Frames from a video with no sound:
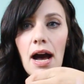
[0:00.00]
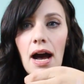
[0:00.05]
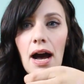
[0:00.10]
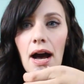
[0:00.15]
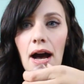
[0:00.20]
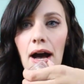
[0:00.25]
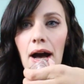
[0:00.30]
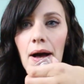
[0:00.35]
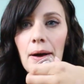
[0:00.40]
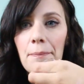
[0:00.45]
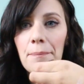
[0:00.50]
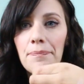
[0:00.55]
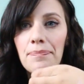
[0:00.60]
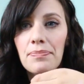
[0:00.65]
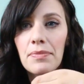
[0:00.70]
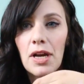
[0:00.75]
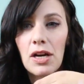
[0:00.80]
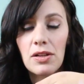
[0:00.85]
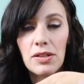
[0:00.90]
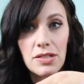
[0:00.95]

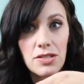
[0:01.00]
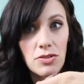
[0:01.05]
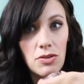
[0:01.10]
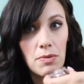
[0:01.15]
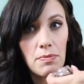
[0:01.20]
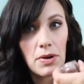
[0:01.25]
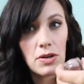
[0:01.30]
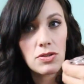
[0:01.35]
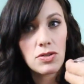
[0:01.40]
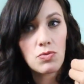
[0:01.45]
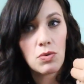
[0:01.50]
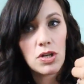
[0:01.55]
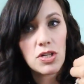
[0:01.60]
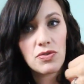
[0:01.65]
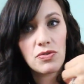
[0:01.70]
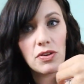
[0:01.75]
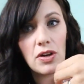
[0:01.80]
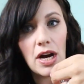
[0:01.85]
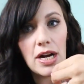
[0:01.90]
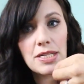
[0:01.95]
I'll insert a better swatch
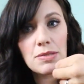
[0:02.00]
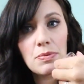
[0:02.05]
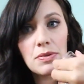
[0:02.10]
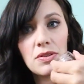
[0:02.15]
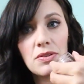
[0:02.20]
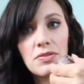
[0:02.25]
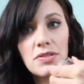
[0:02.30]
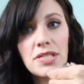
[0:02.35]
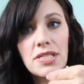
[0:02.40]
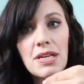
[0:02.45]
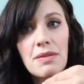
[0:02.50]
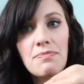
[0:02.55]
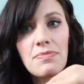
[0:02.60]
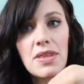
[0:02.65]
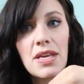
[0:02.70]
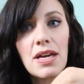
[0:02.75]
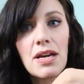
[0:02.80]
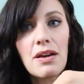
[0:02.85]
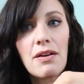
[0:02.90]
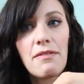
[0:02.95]
for you guys, but there's
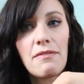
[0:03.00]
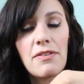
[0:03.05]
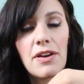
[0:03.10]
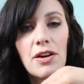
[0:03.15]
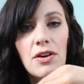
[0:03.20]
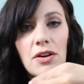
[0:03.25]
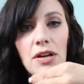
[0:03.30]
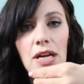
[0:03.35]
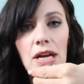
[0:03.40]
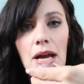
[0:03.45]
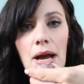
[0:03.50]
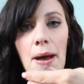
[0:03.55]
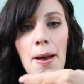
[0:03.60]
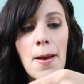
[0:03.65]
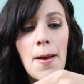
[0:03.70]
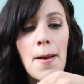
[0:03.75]
something very